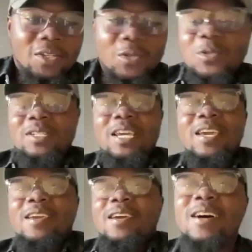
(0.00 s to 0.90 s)
So
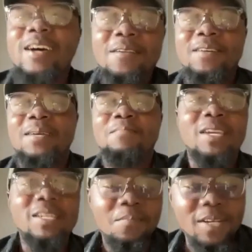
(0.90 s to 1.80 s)
today, I have an
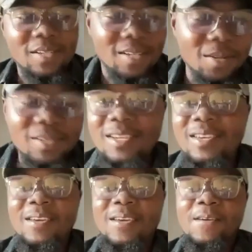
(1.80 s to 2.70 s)
amazing
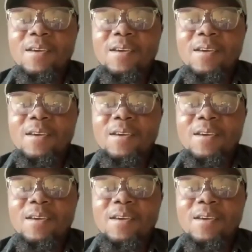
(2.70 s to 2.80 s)
personality.